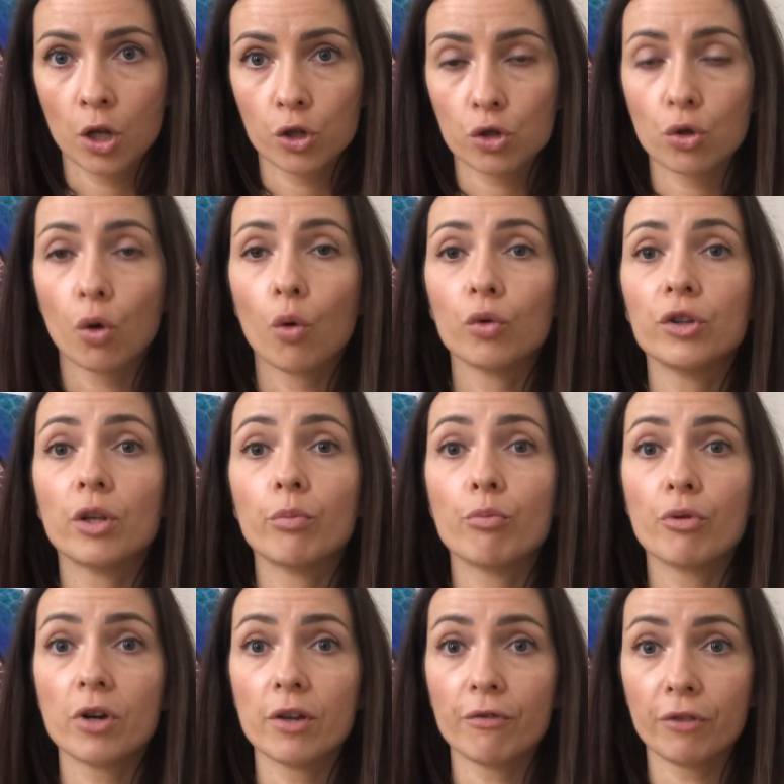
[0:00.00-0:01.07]
So the
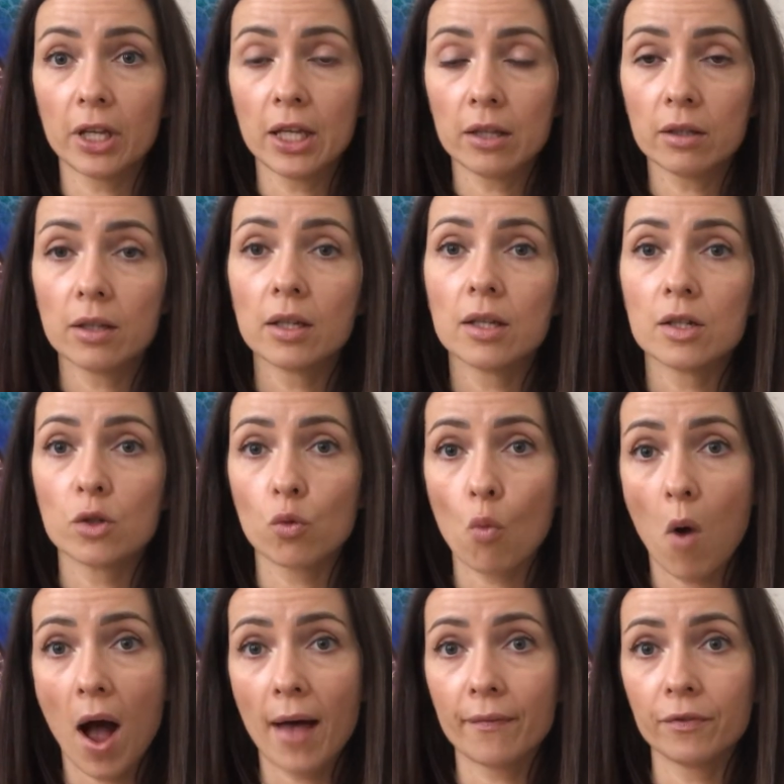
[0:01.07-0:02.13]
breathe in, it's
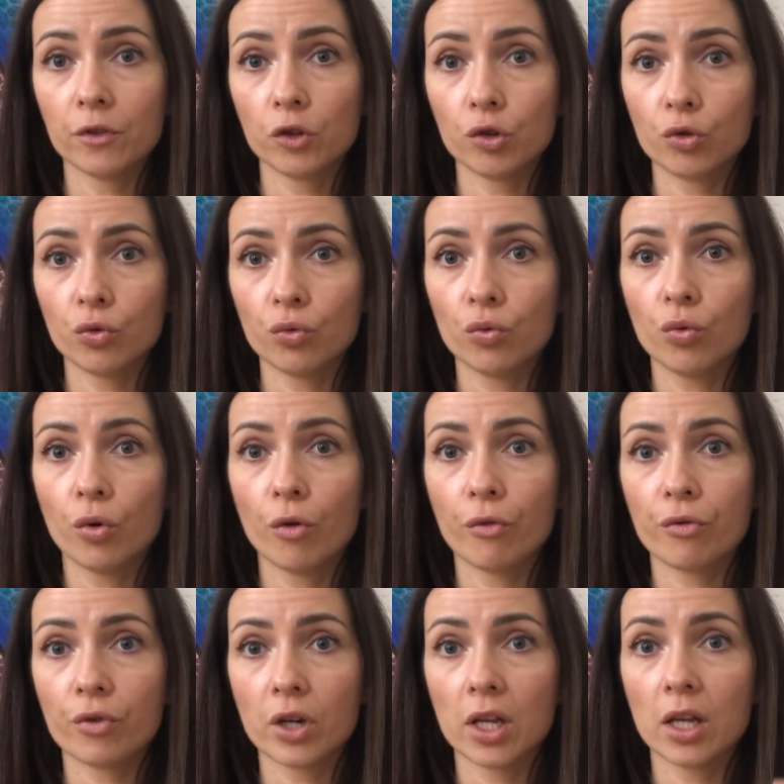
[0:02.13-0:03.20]
1, 2,
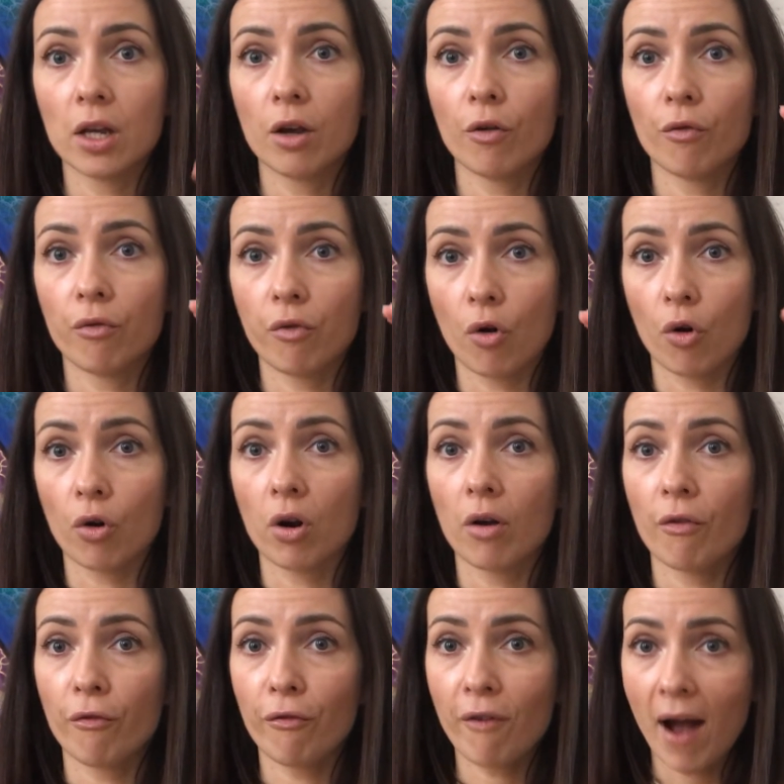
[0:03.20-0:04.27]
3, 4,
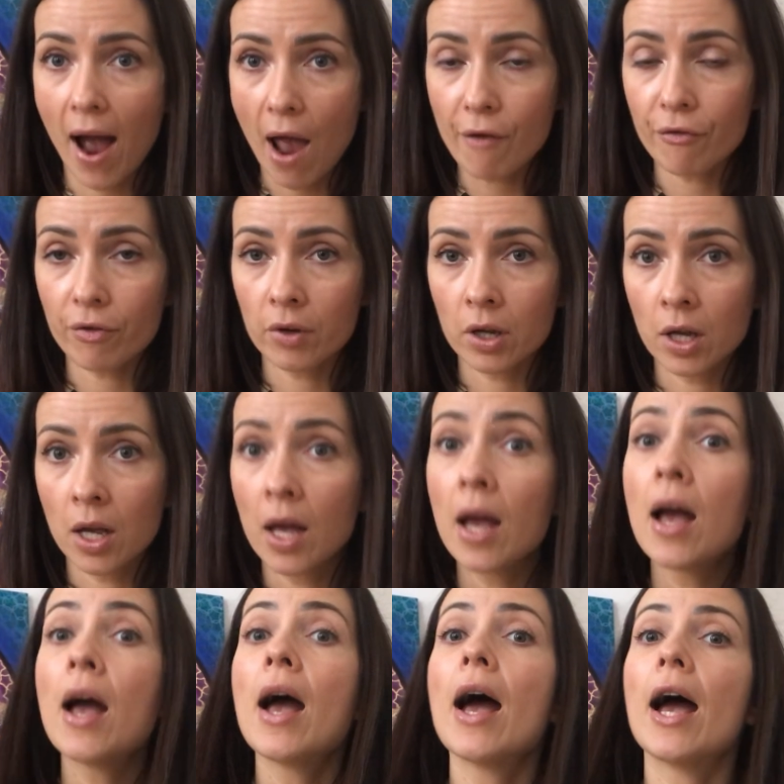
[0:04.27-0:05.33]
5.
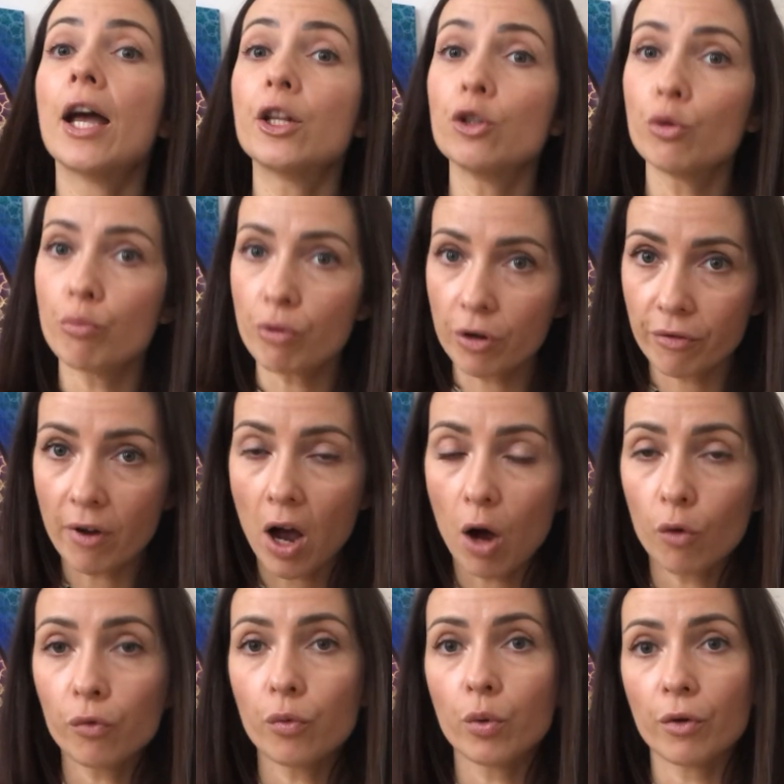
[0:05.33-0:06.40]
And you breathe
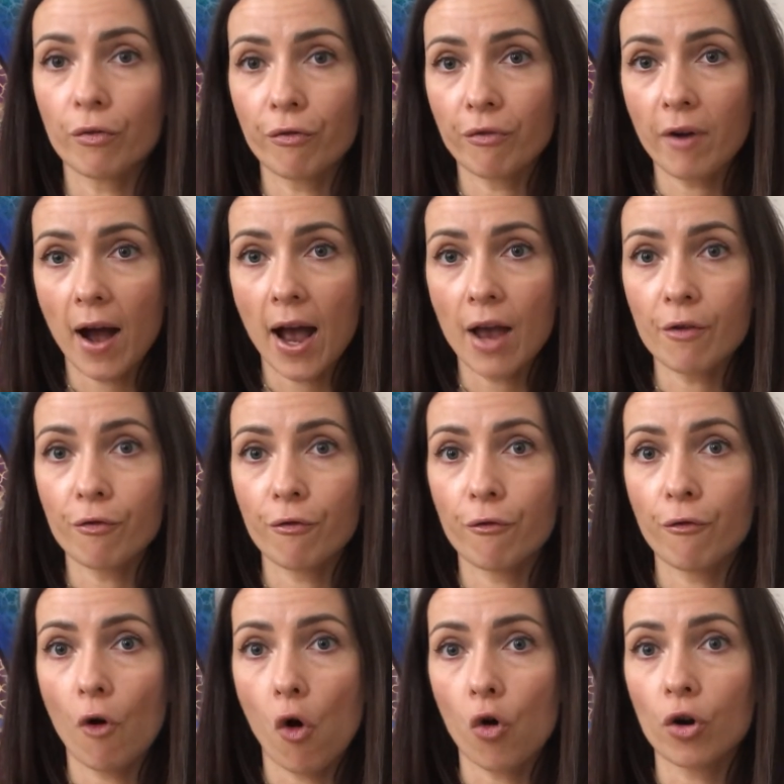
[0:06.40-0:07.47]
out with 5,
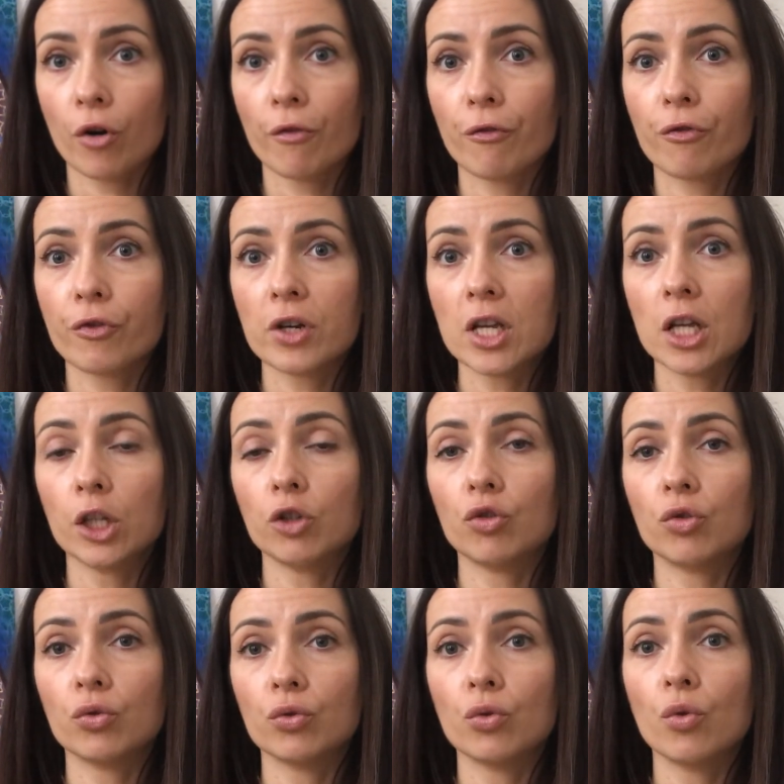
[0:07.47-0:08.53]
4, 3,
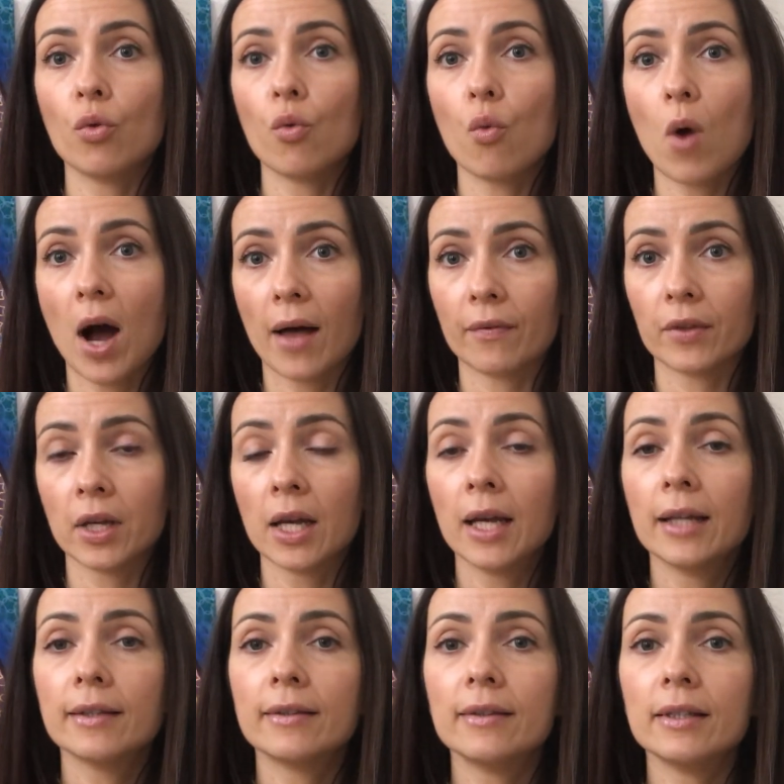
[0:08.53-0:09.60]
2, 1.
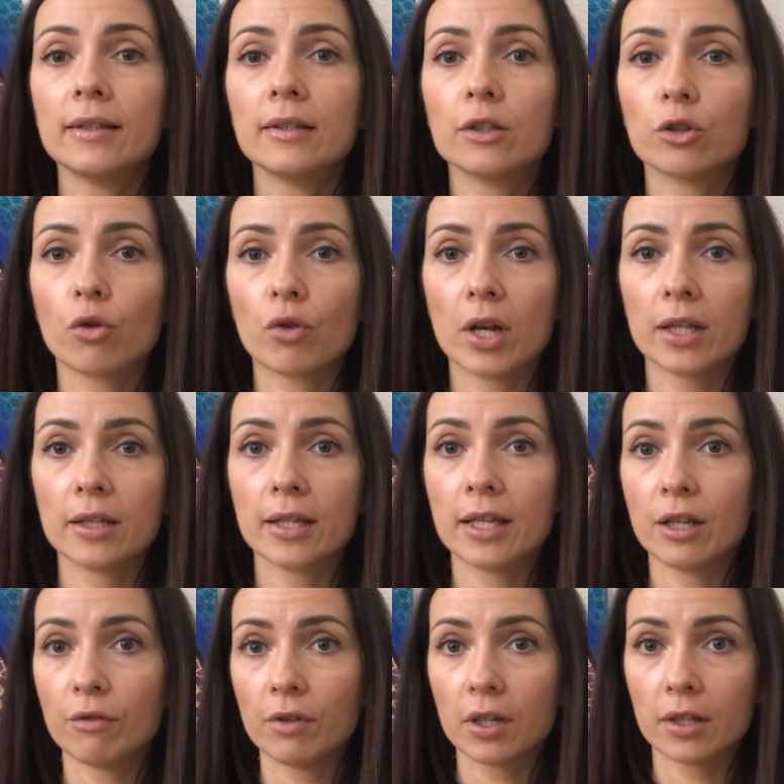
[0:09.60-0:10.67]
This is already
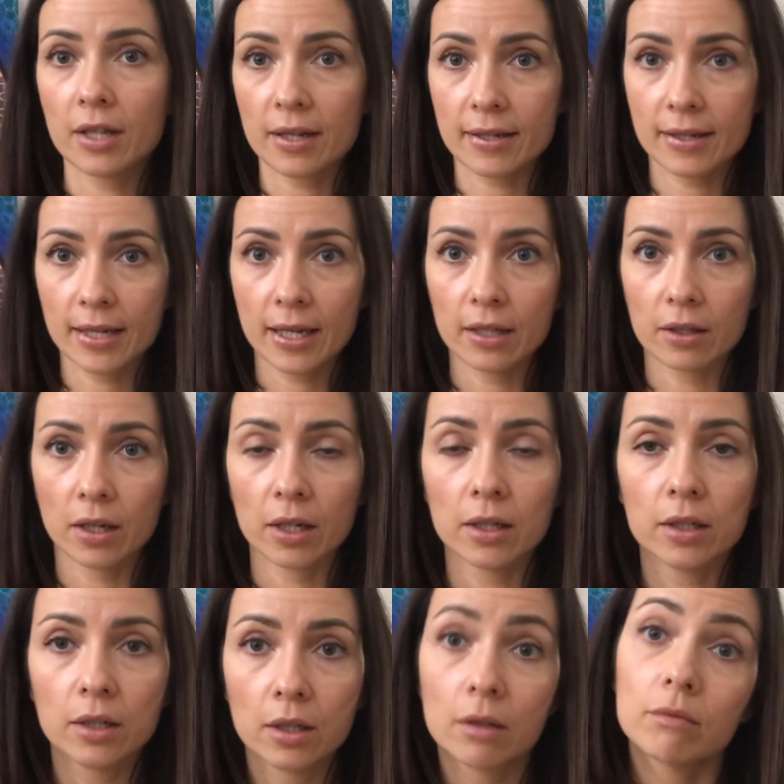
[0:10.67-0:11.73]
giving the
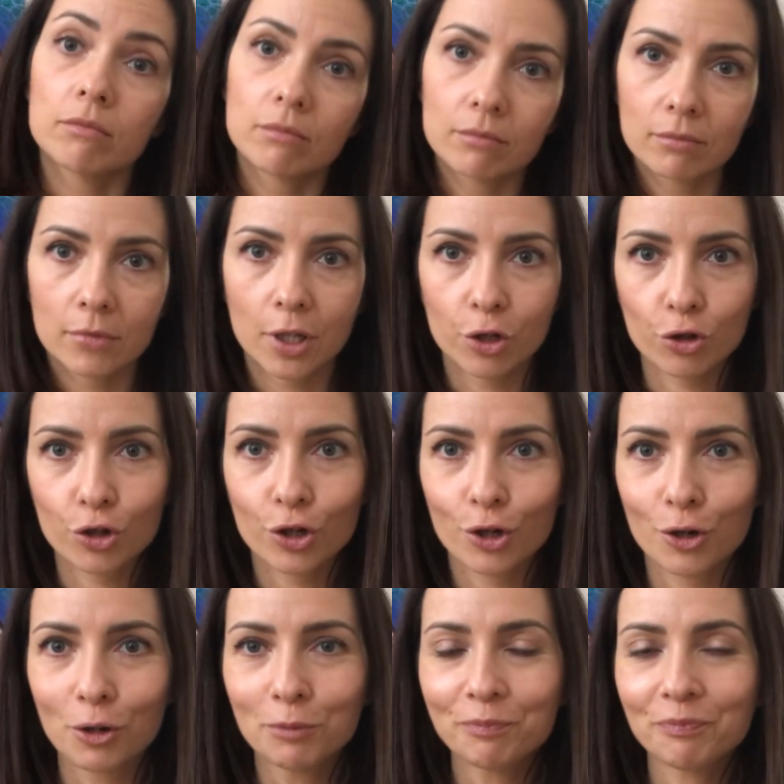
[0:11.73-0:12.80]
signal, that's
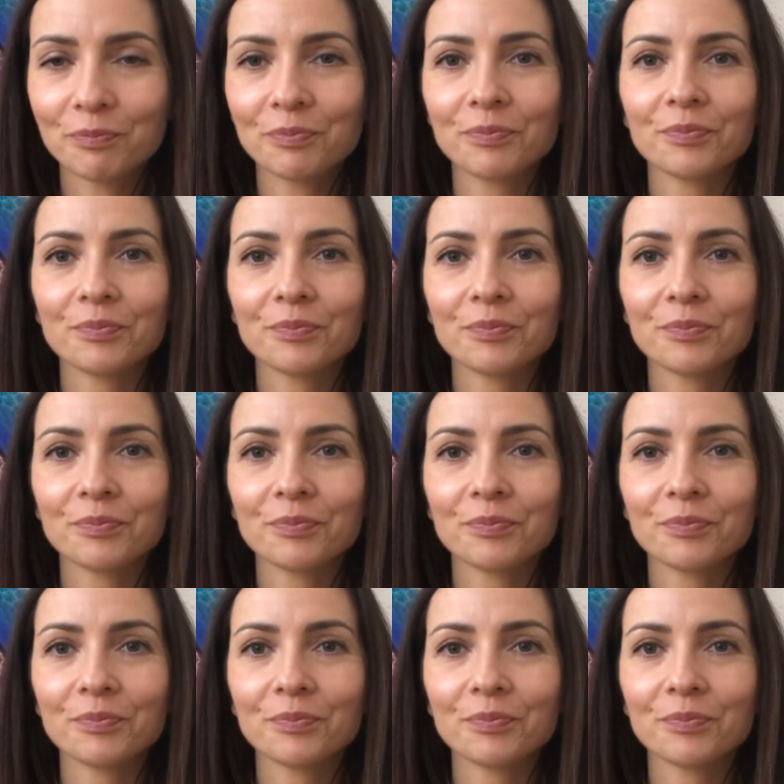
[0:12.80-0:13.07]
Chico.